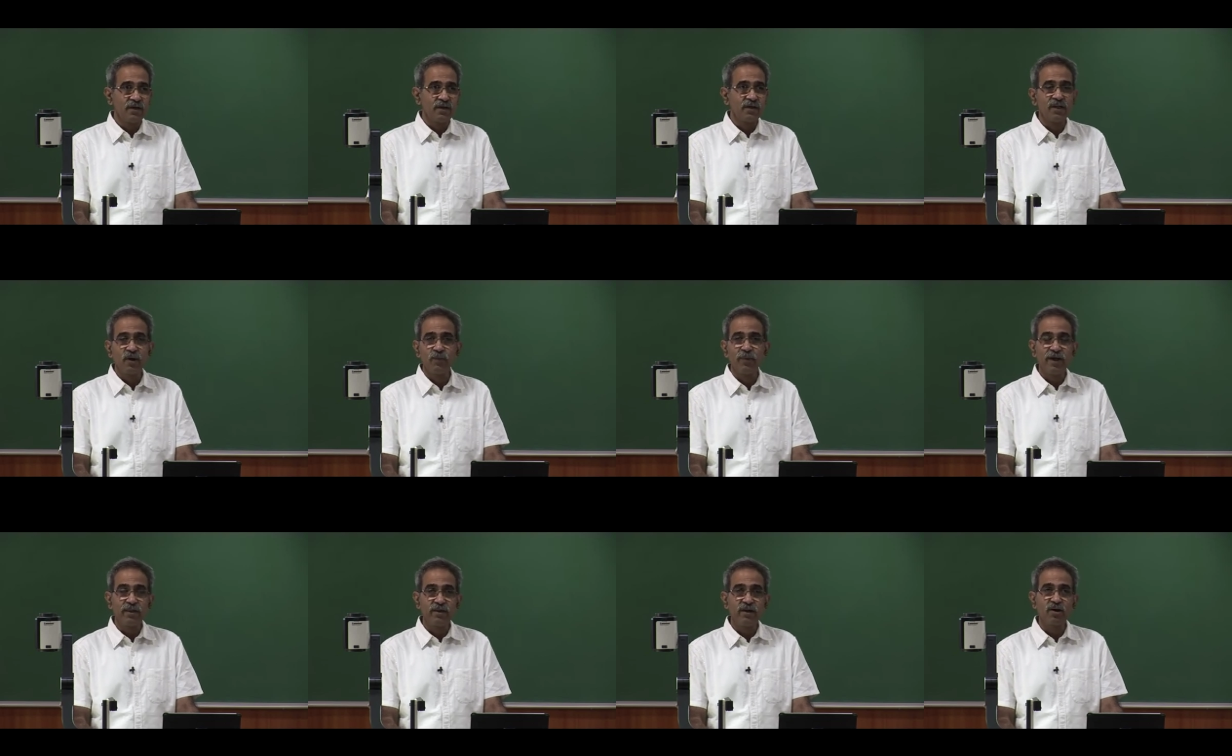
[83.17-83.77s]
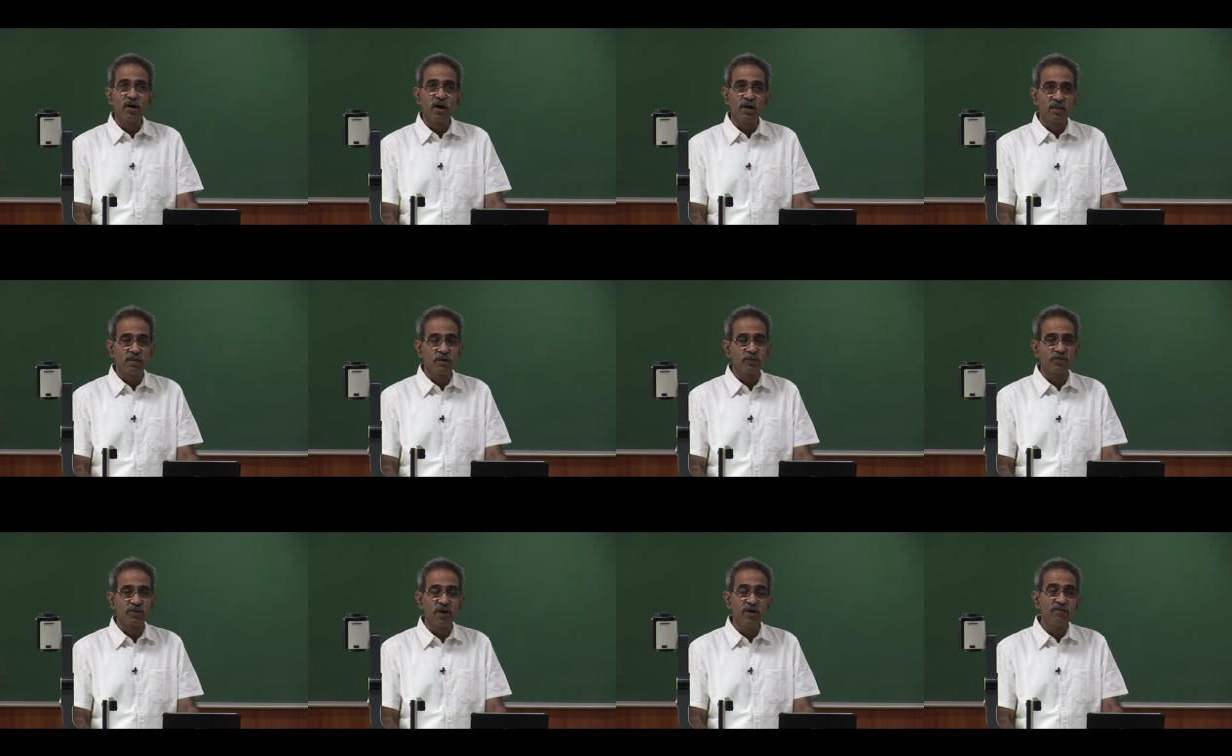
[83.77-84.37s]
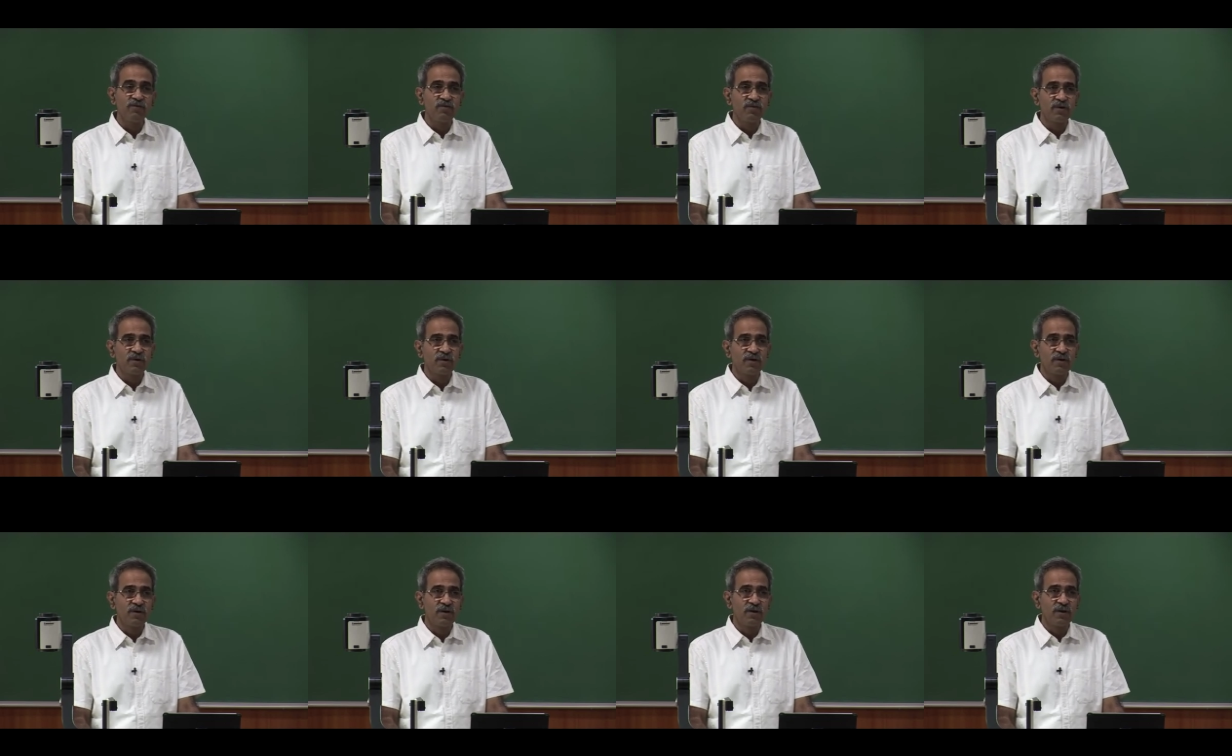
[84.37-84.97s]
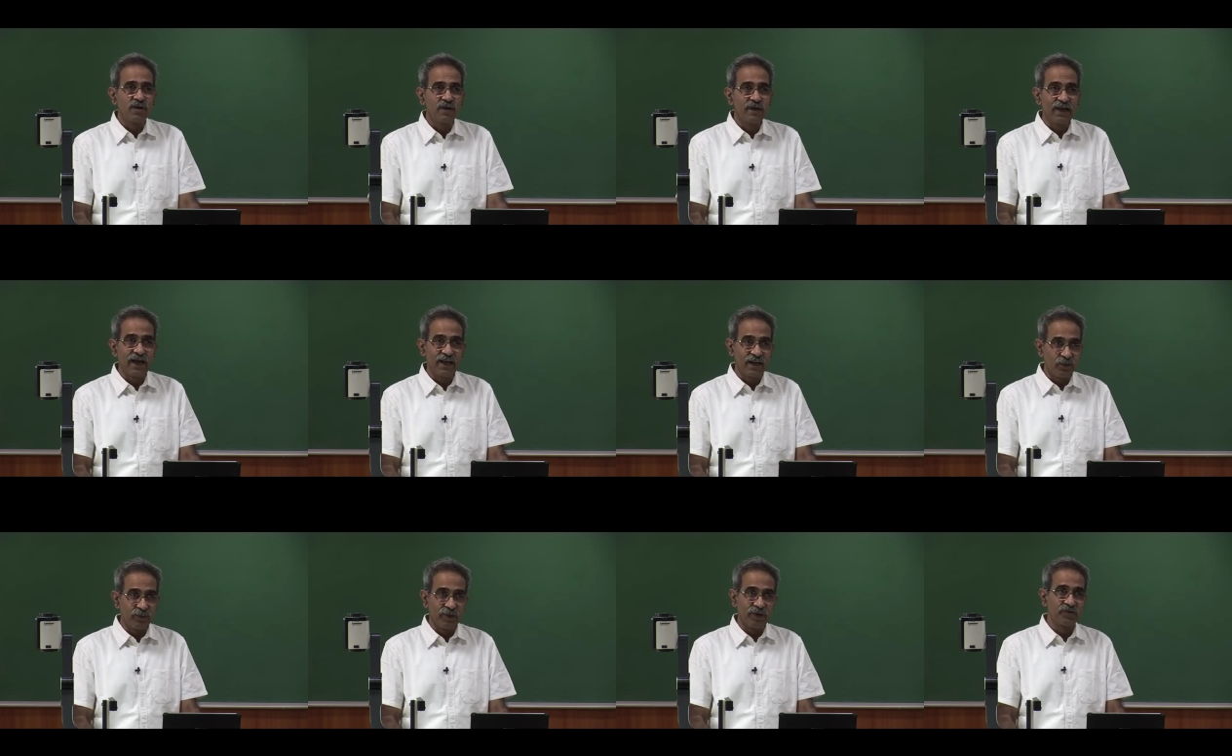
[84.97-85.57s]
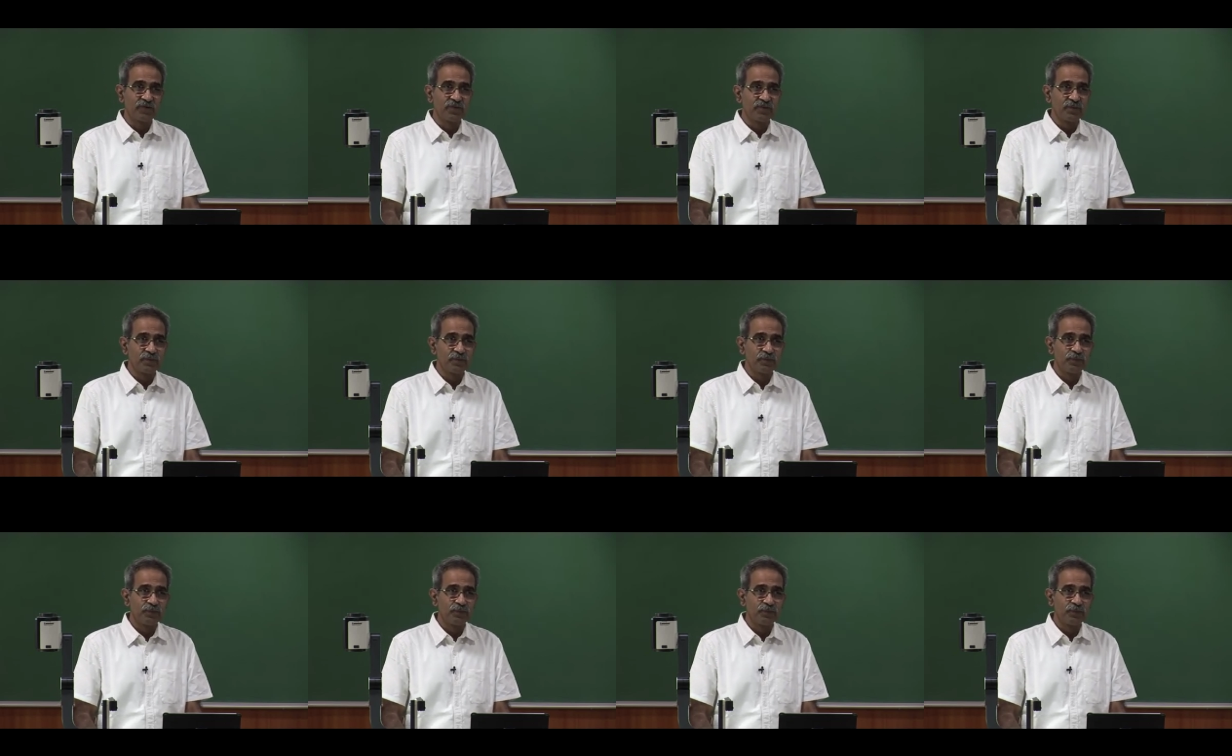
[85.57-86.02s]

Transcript: the basic concepts of dynamics.